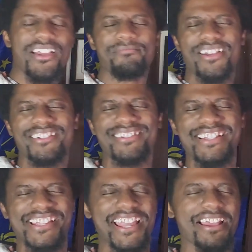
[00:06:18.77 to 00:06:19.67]
I'm not gonna
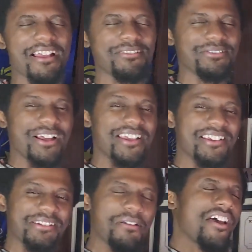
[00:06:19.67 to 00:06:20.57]
say
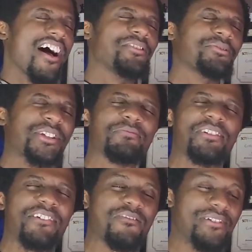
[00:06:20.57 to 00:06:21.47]
I don't expect
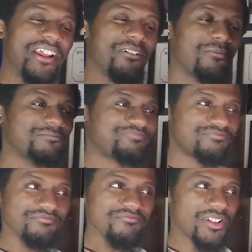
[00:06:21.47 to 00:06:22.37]
that from an ale,
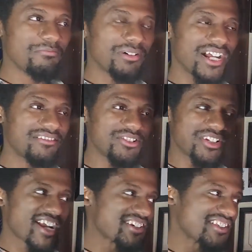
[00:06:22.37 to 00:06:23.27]
but you can
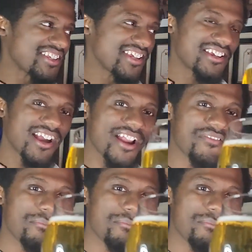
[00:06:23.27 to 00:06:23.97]
actually see kind of the